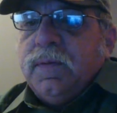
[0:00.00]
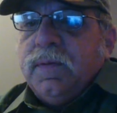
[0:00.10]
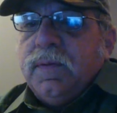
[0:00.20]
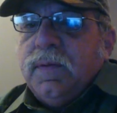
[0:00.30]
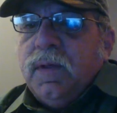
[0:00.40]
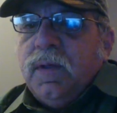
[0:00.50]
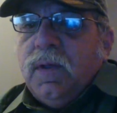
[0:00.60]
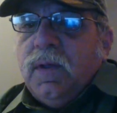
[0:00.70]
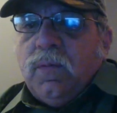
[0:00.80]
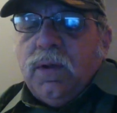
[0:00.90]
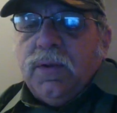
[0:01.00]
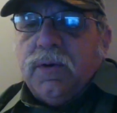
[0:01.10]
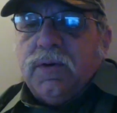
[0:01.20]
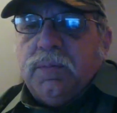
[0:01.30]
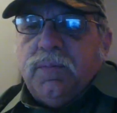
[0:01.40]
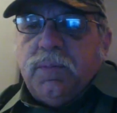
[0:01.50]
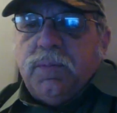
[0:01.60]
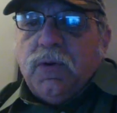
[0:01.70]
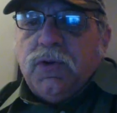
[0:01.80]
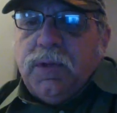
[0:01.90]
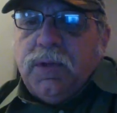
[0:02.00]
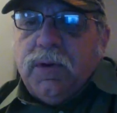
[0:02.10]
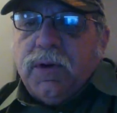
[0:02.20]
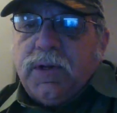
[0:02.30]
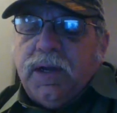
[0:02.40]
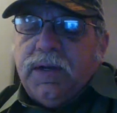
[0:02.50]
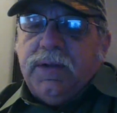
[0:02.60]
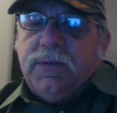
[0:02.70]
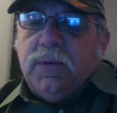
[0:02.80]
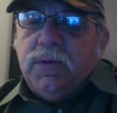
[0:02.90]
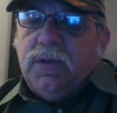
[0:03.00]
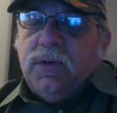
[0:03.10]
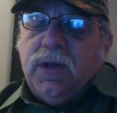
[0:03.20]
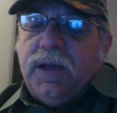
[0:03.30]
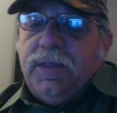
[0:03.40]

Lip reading: Well, there's supposed to be a hurricane headed towards the UK. I thought